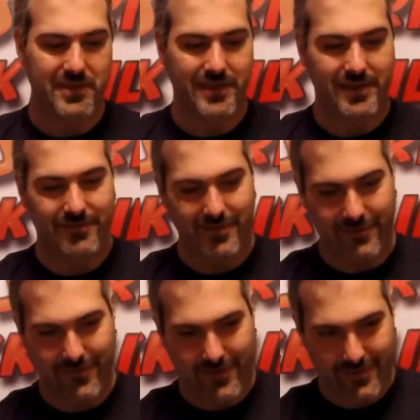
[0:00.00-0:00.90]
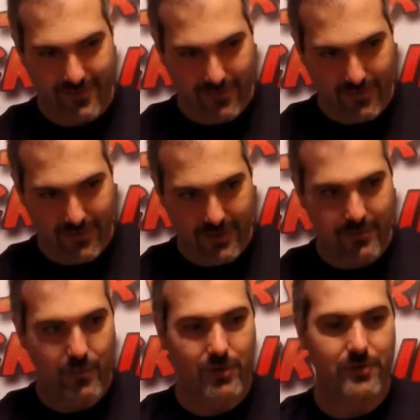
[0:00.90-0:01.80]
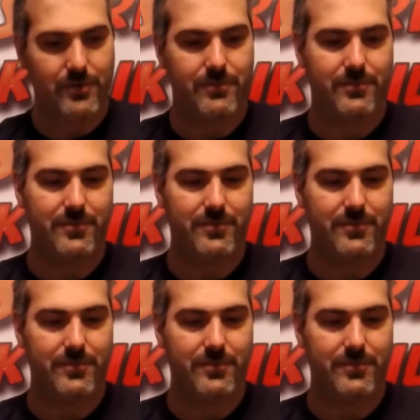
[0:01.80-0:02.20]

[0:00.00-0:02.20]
yeah, the effect didn't really work